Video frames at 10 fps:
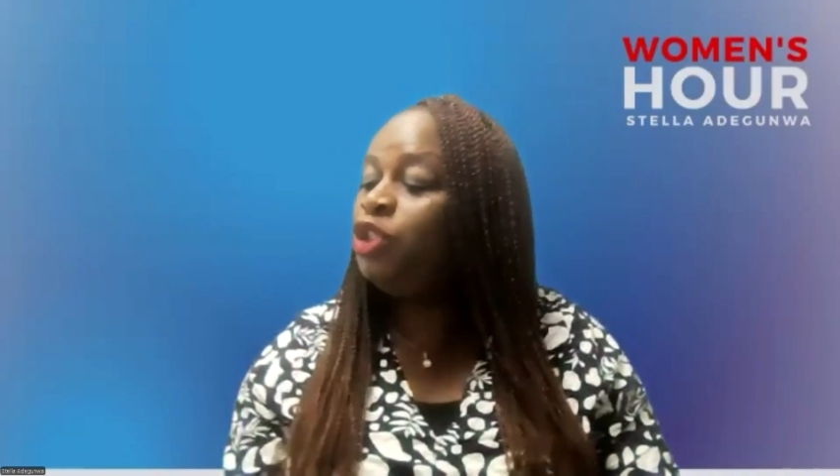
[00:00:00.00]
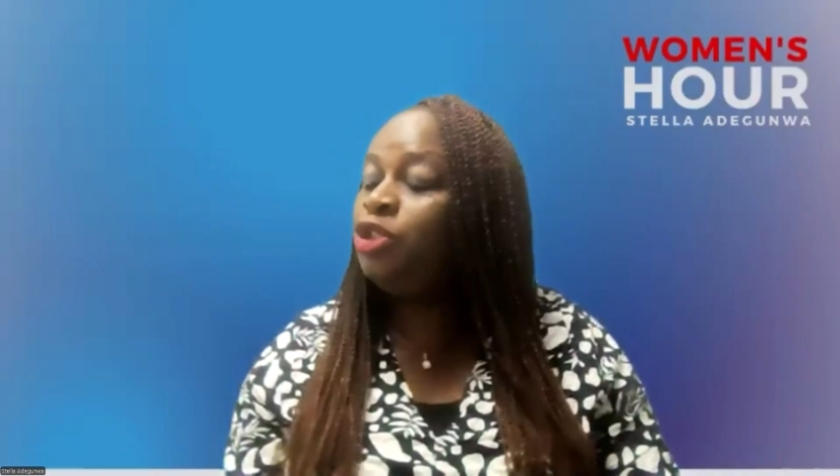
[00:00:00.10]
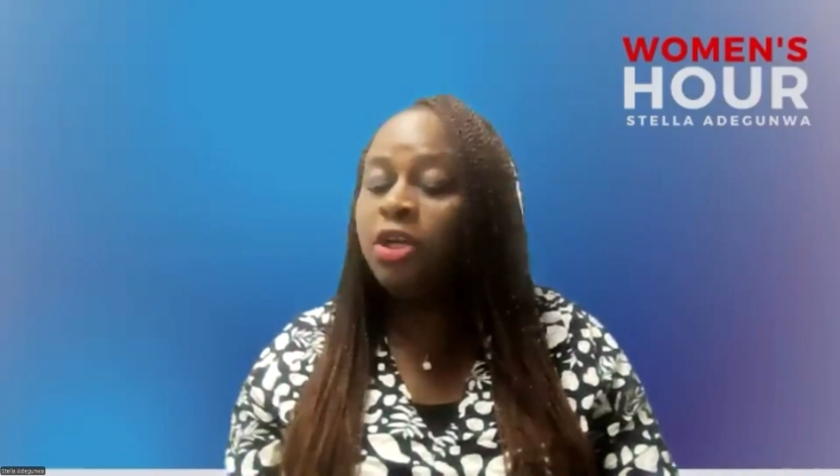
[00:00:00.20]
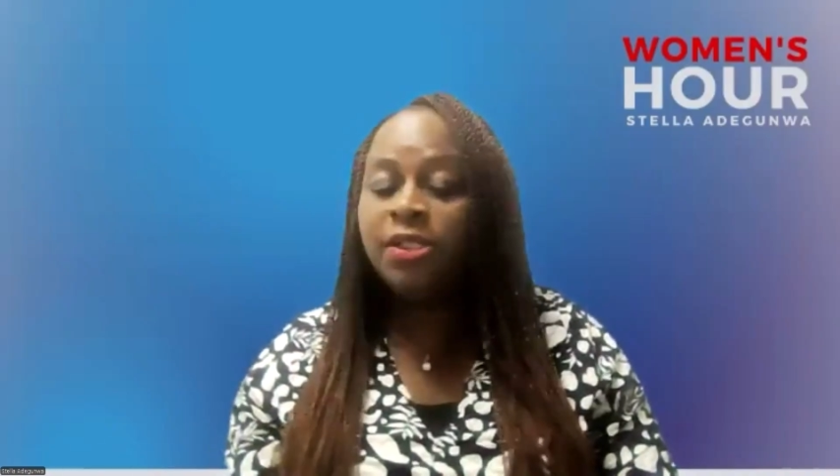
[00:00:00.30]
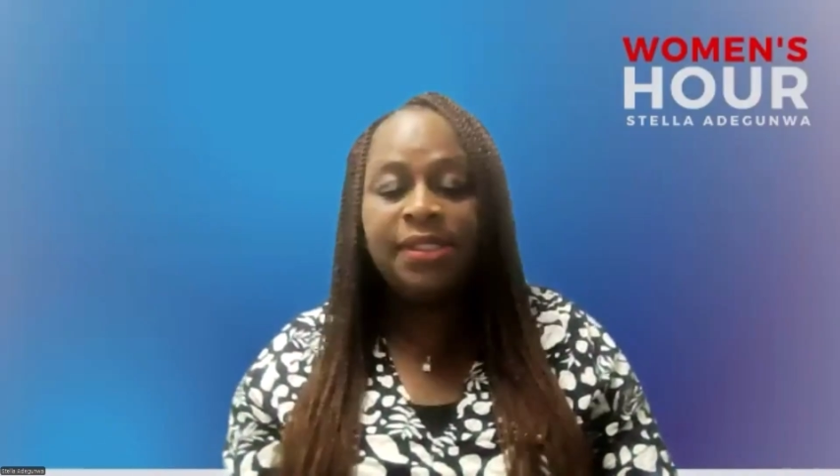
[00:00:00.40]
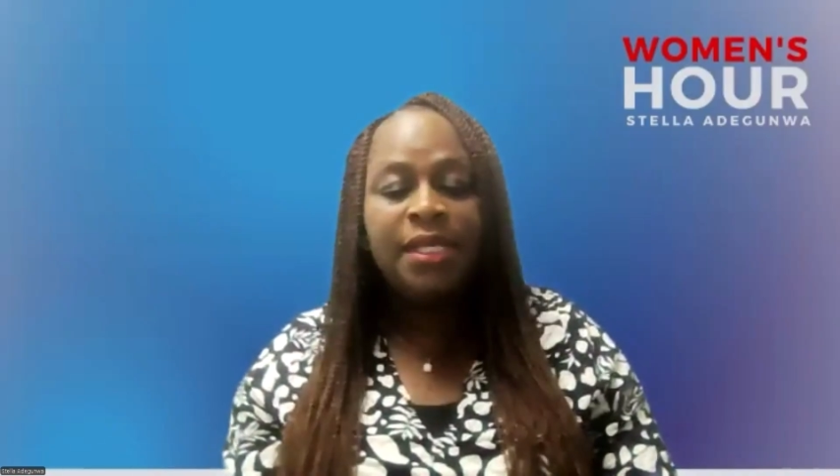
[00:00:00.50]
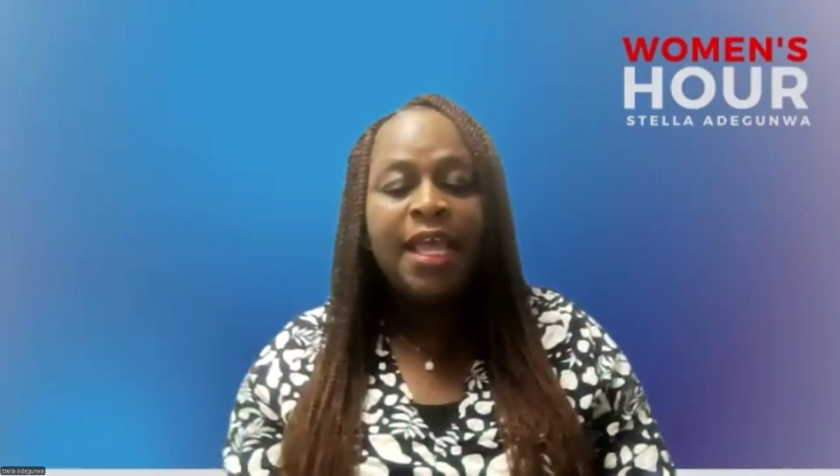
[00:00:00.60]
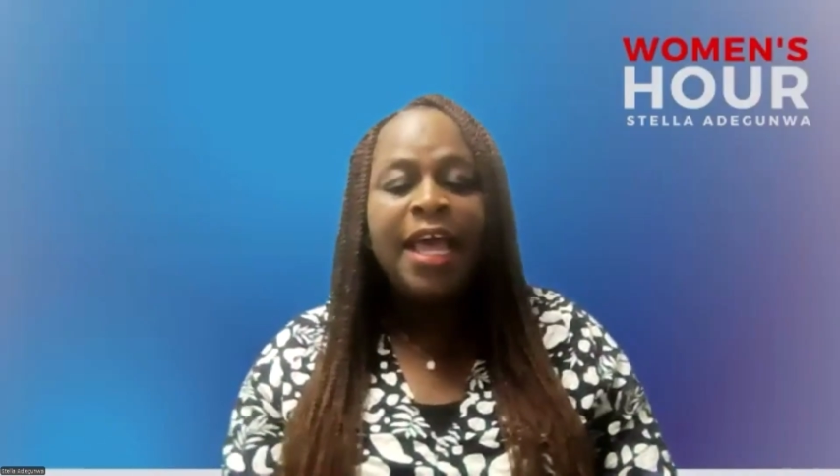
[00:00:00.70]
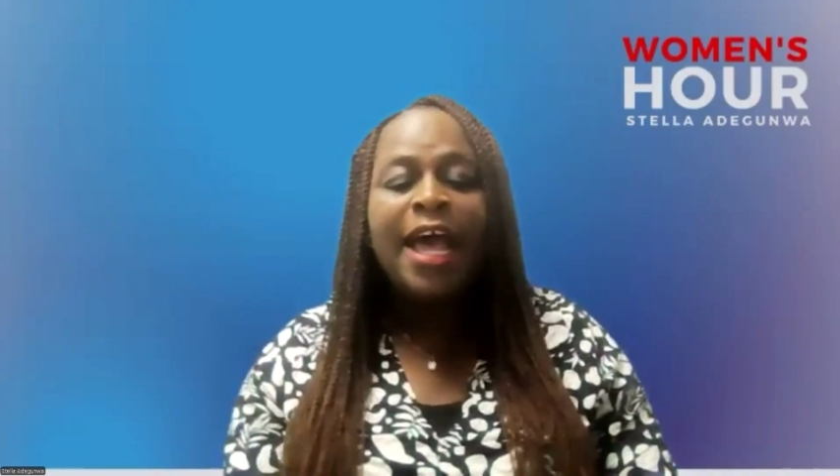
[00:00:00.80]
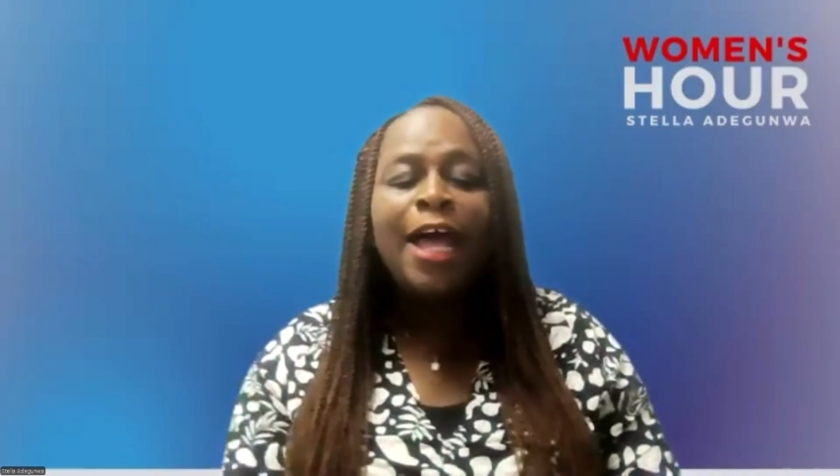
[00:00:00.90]
trust
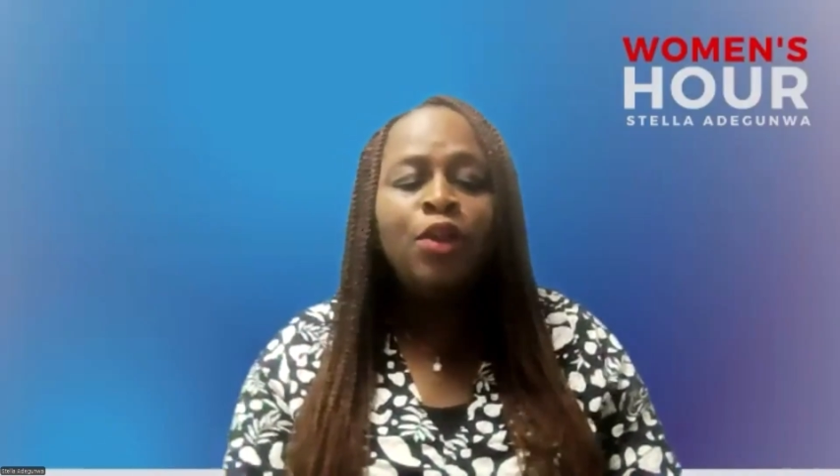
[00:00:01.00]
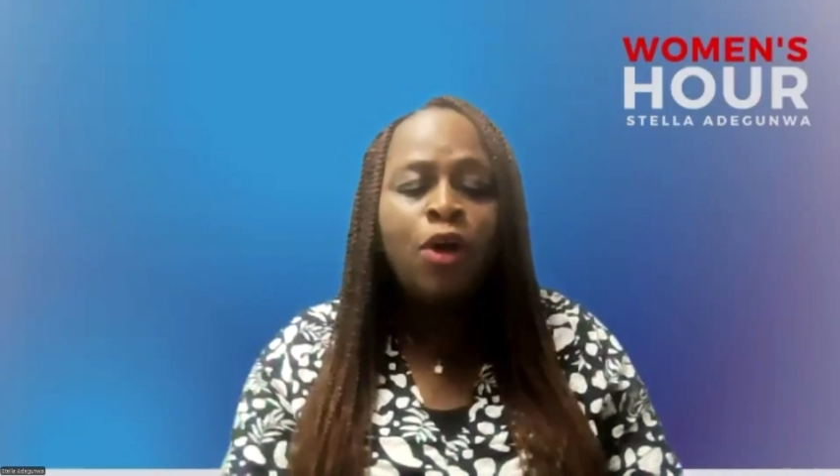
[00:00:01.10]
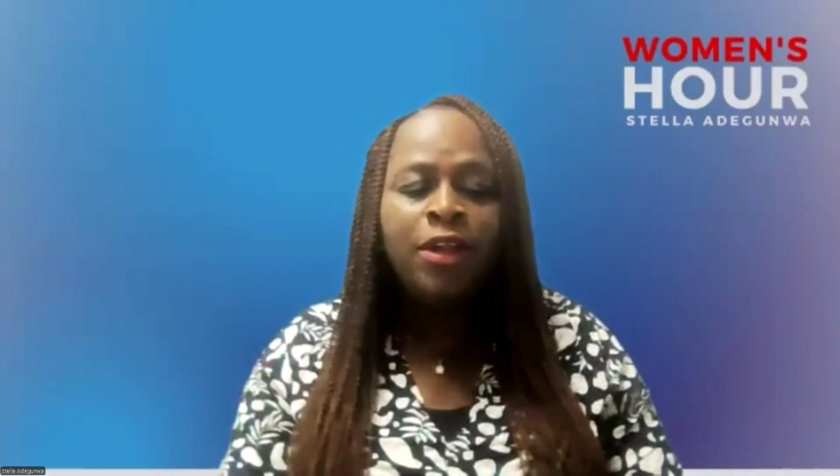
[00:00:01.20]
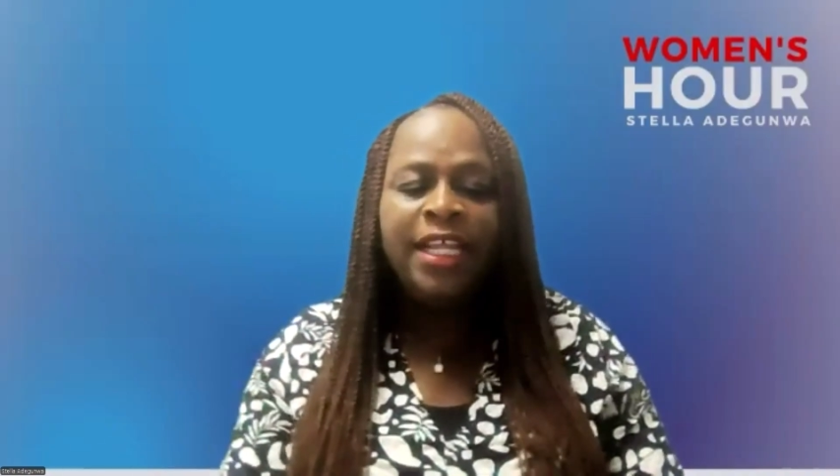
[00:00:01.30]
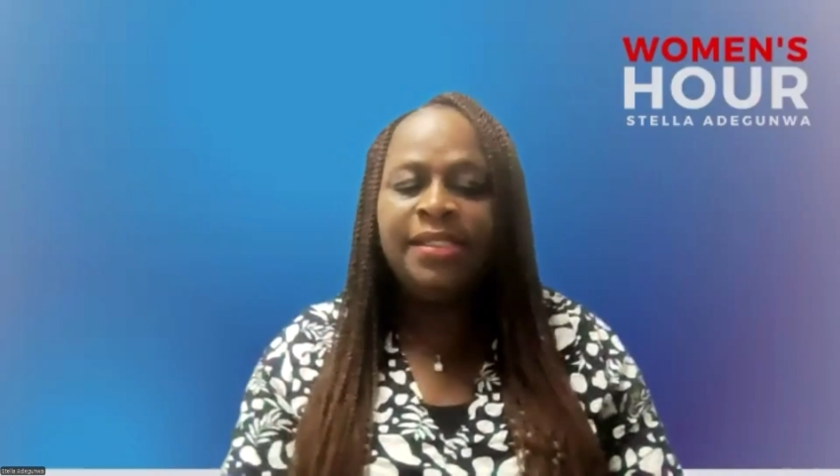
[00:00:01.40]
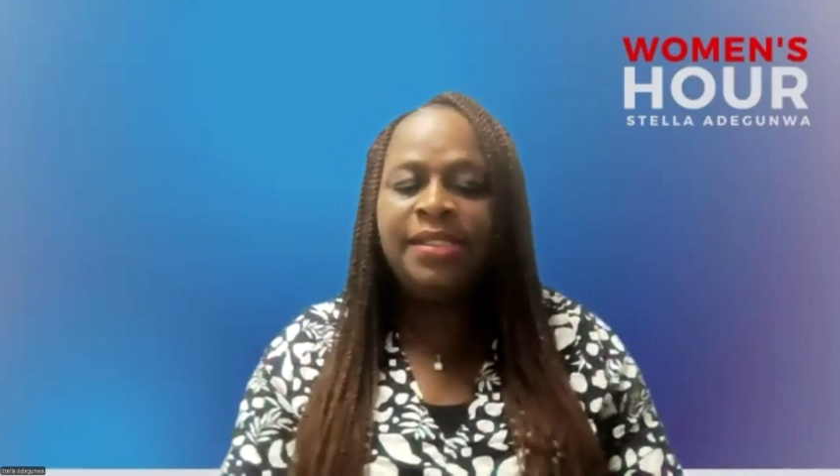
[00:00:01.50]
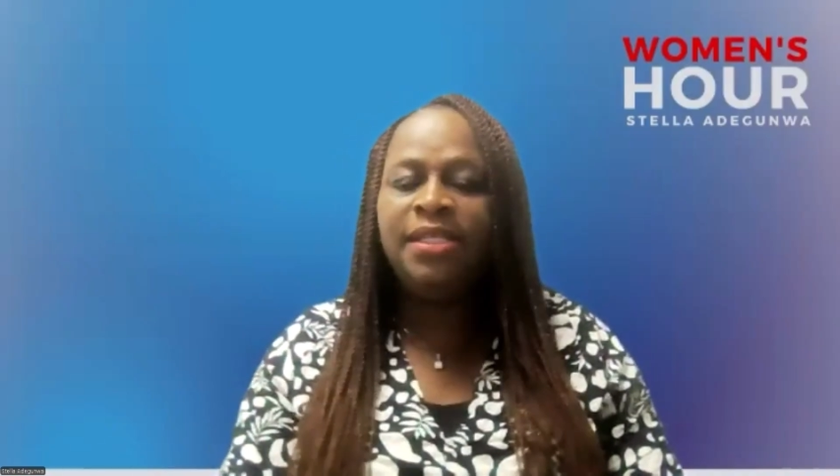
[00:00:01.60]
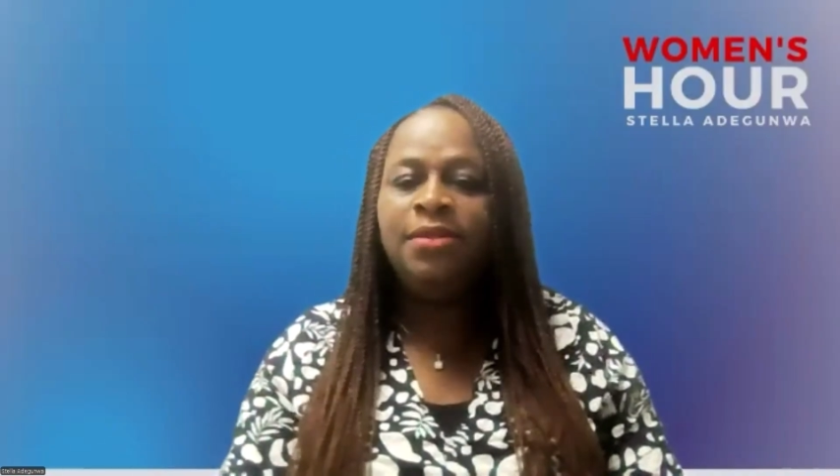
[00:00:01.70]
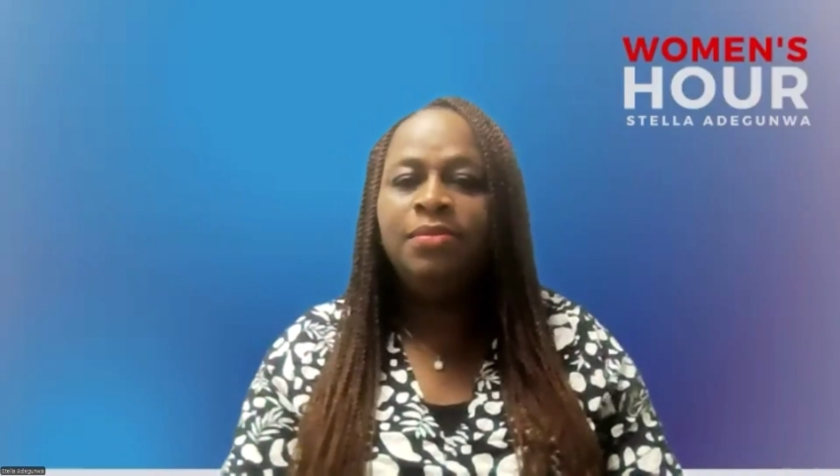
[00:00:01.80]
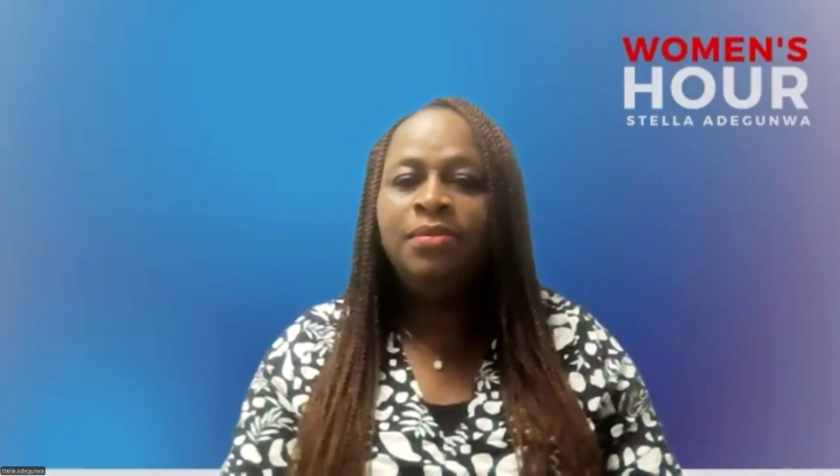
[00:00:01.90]
and
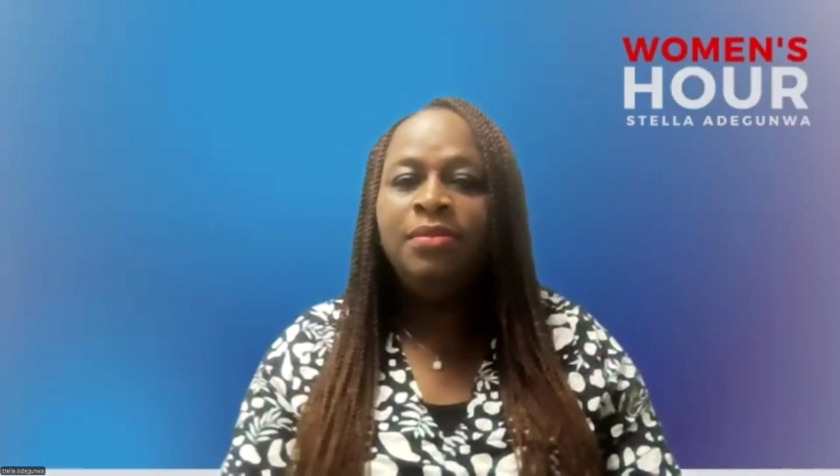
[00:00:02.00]
honesty.